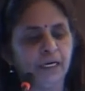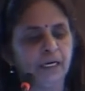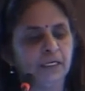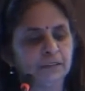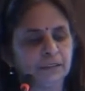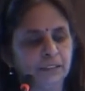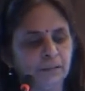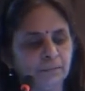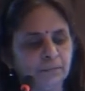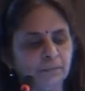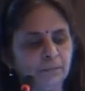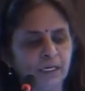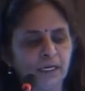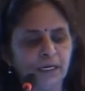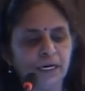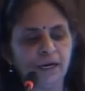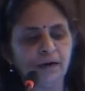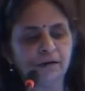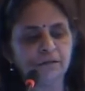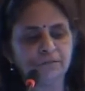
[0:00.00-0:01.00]
Some
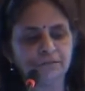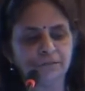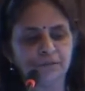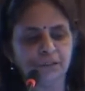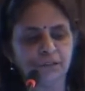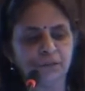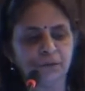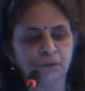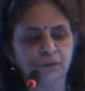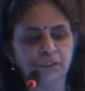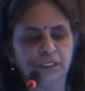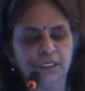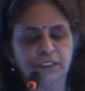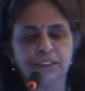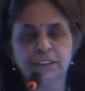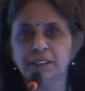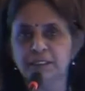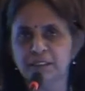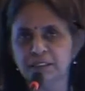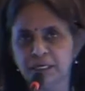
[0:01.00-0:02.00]
have,
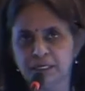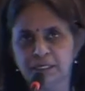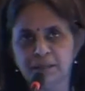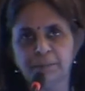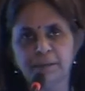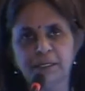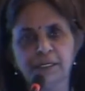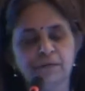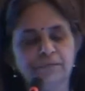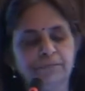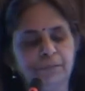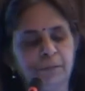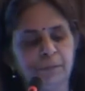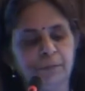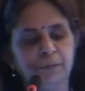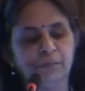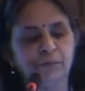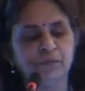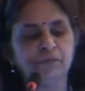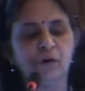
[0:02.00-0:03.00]
the typical
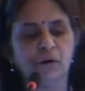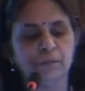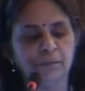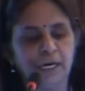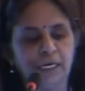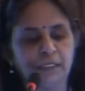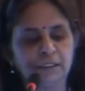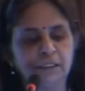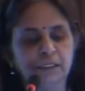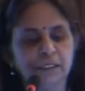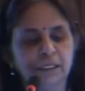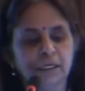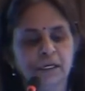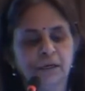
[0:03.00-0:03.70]
PPP format,